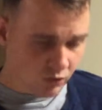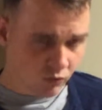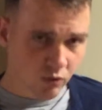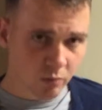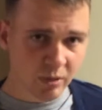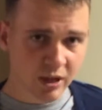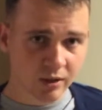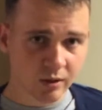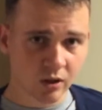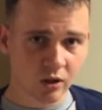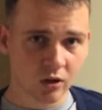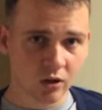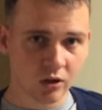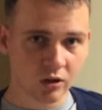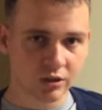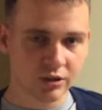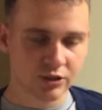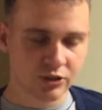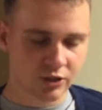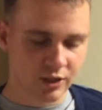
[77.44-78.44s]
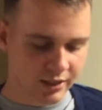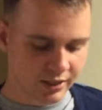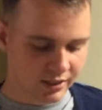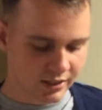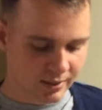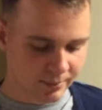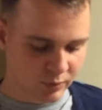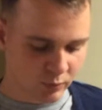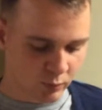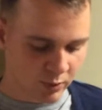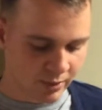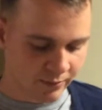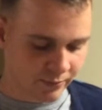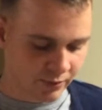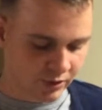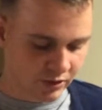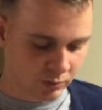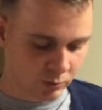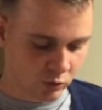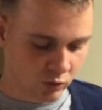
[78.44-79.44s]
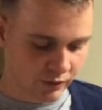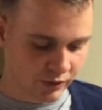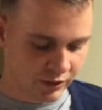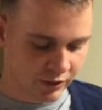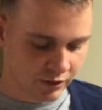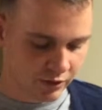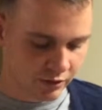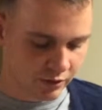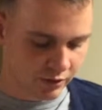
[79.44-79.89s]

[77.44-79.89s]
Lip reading: Rebecca Hall is Johnny Depp's wife in this movie.